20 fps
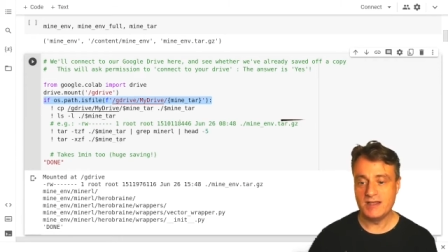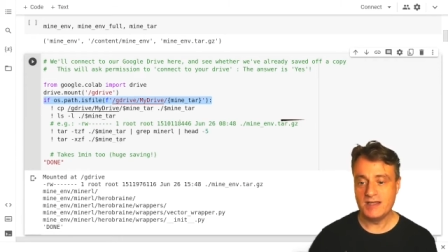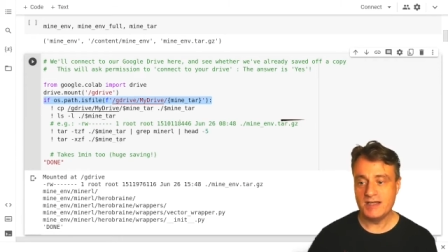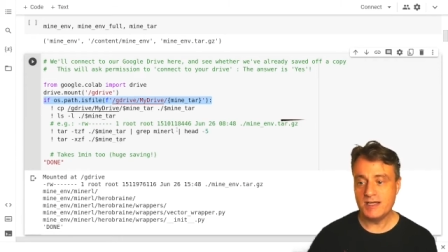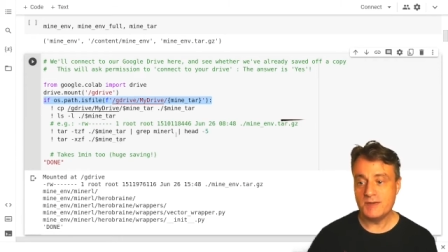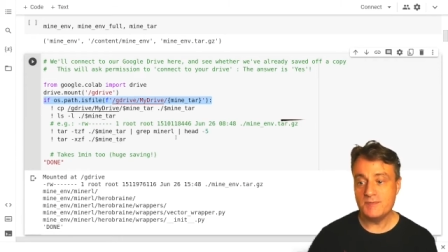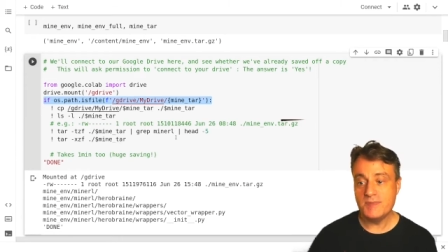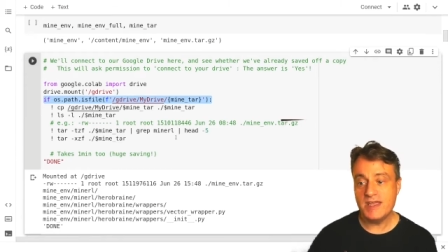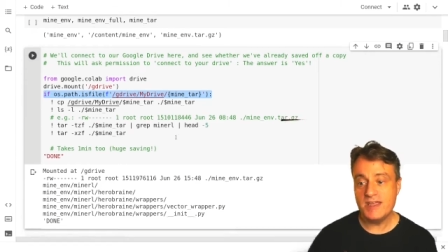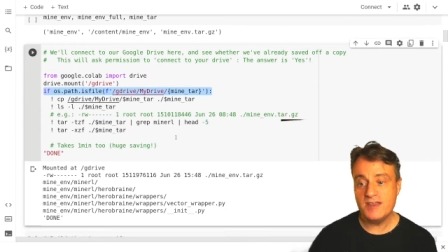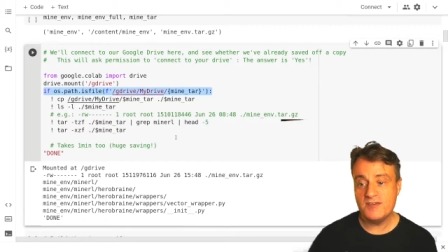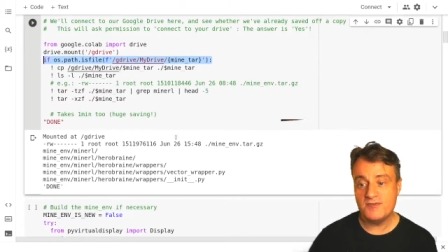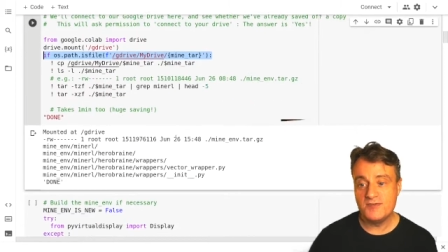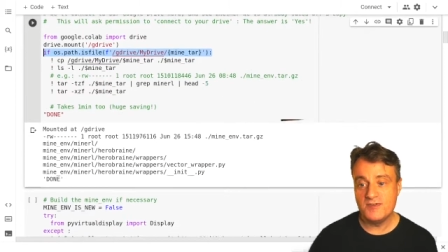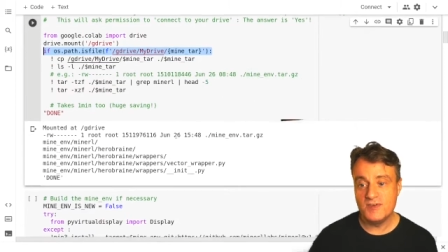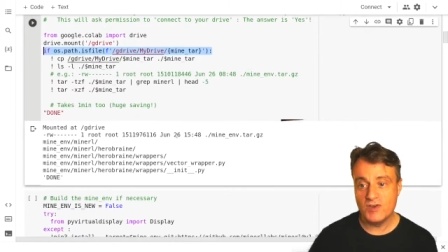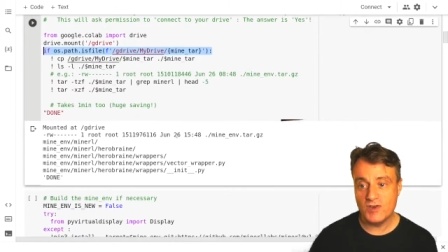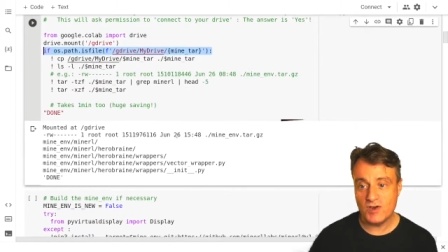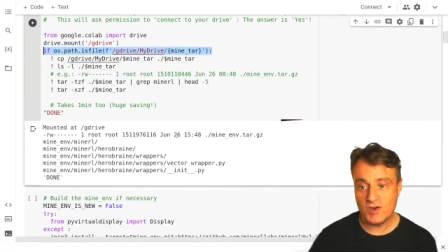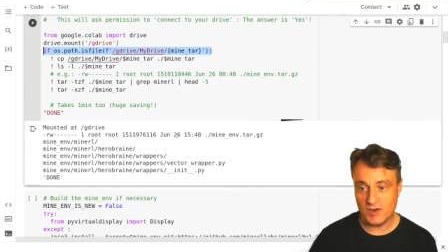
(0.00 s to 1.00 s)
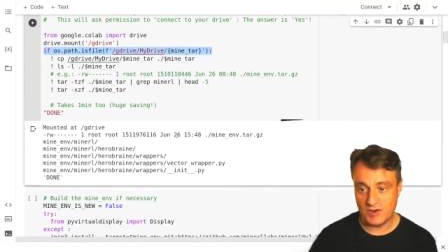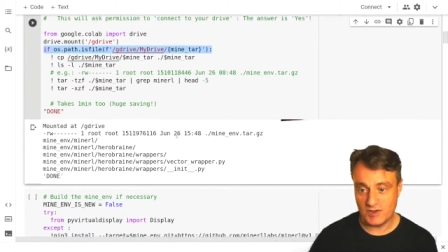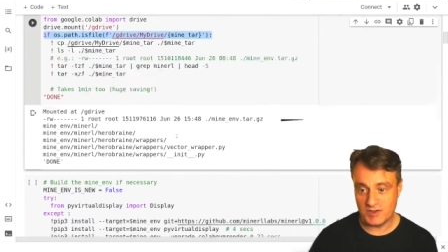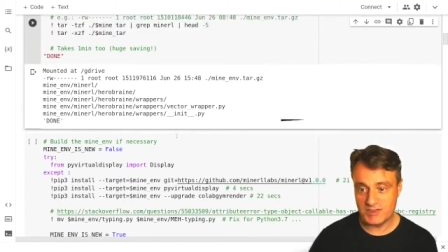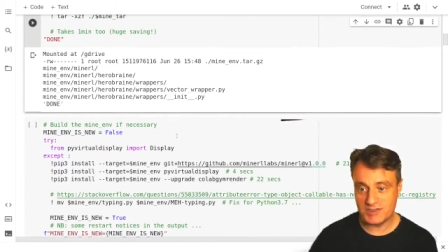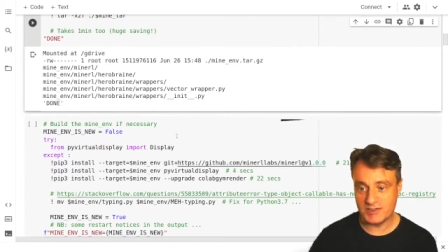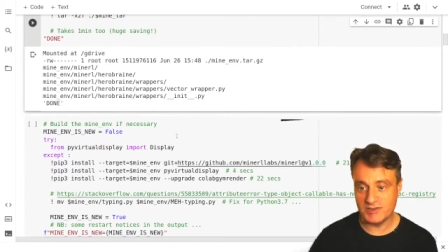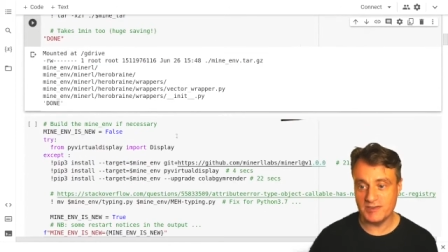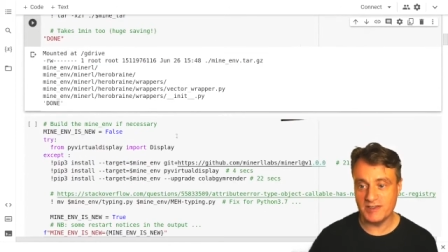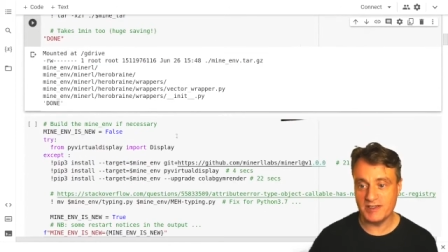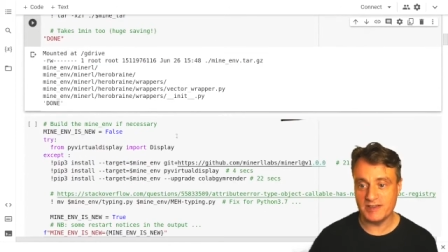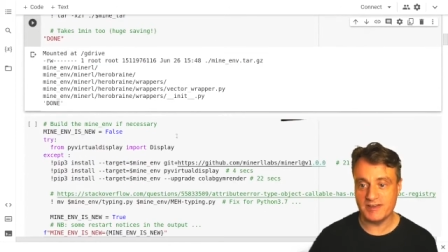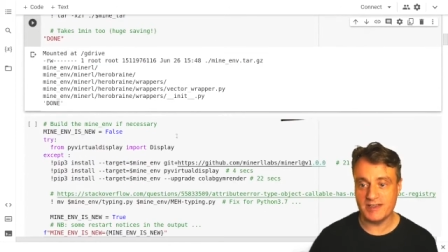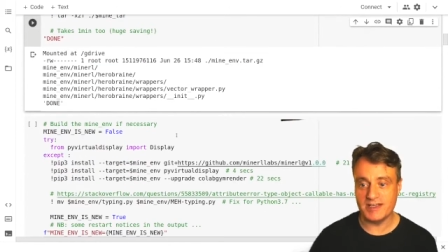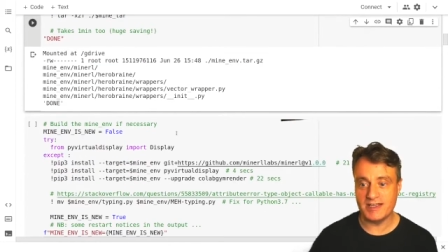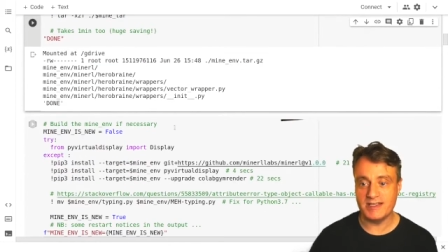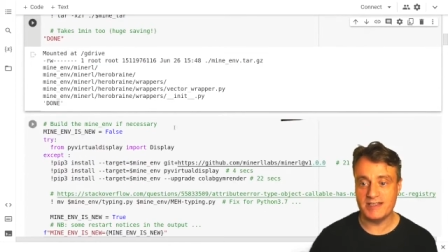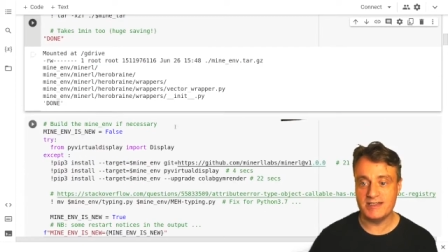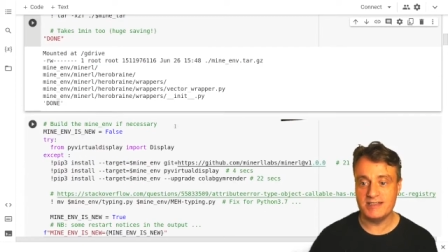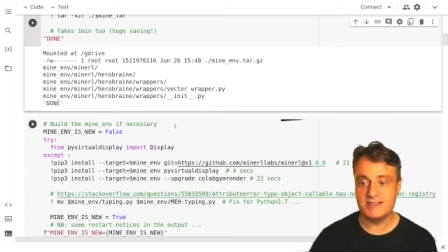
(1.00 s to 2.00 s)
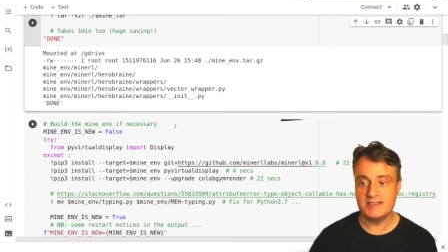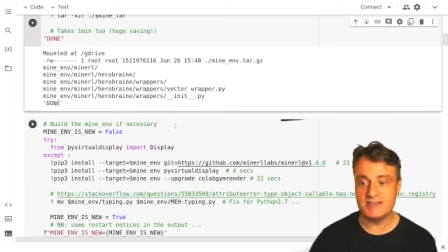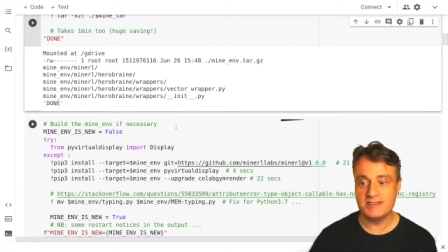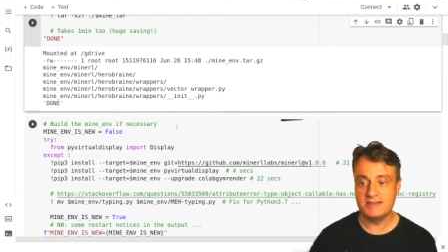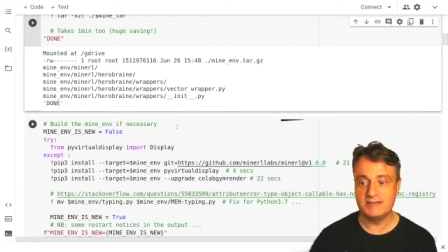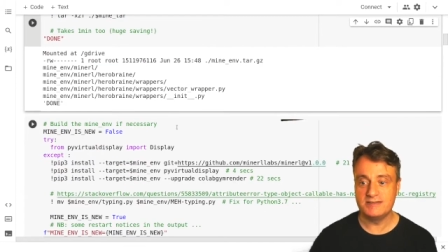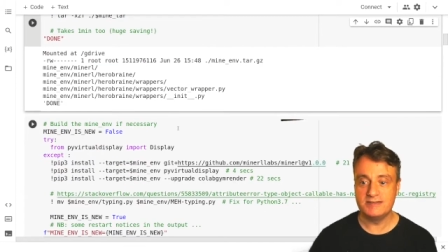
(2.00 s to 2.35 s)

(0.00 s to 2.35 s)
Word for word: Um, if not, on the other hand,